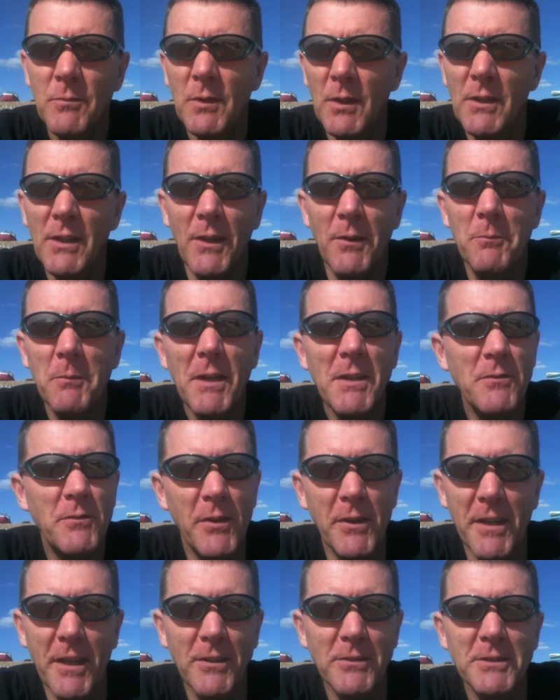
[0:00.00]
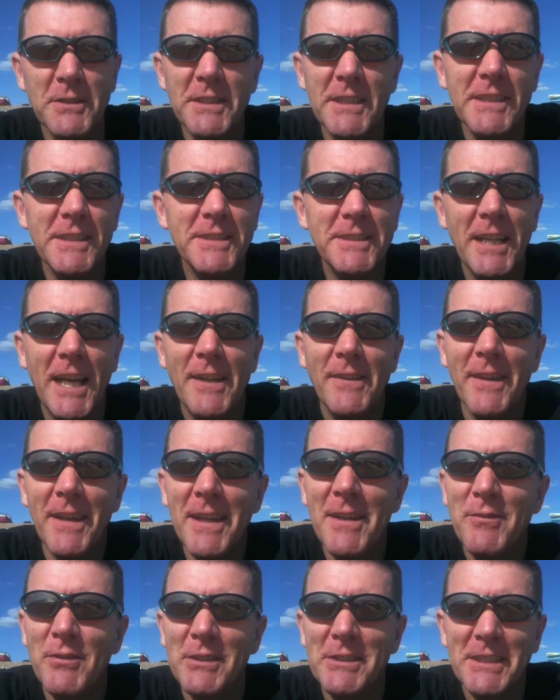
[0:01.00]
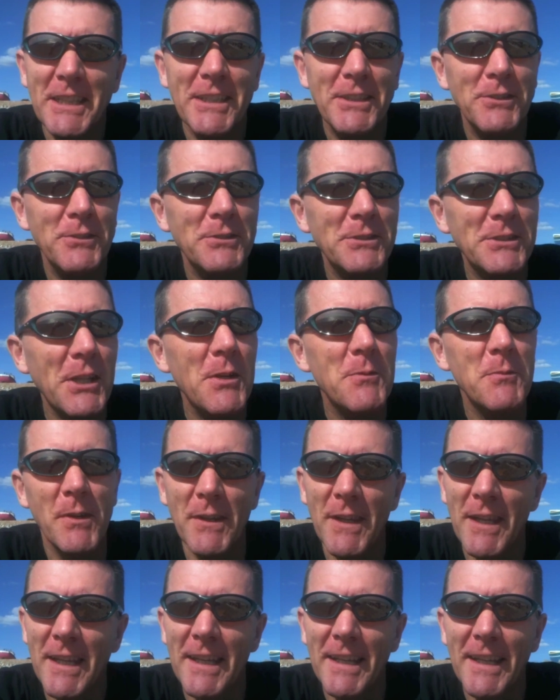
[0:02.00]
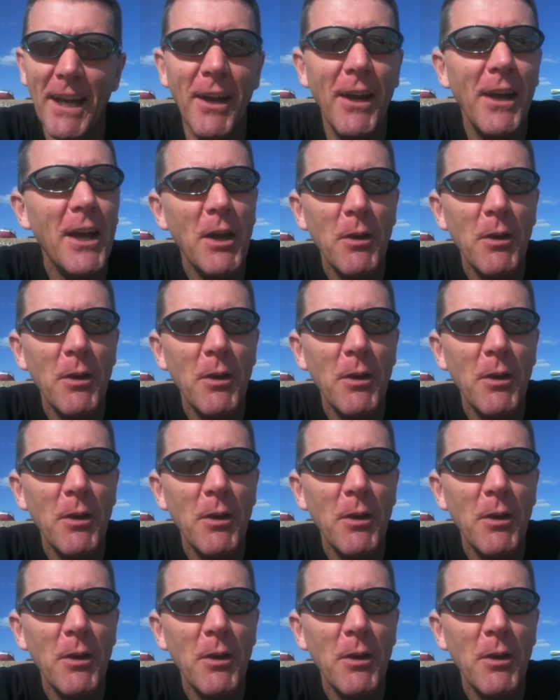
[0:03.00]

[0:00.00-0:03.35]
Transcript: I know, make videos, I seem to say that every single time, but there you go.